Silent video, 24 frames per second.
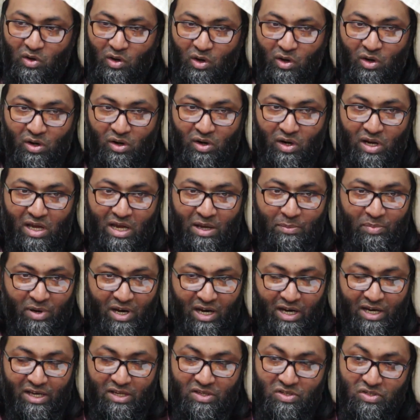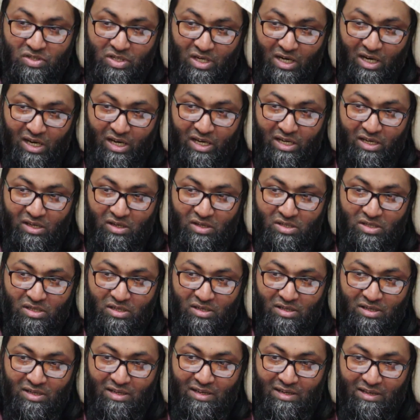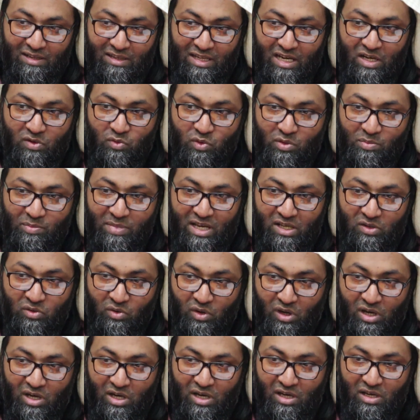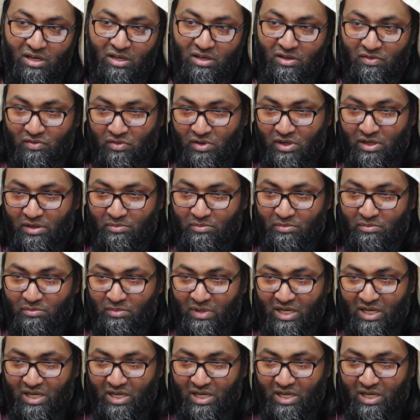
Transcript: or a pious child that would make dua for him.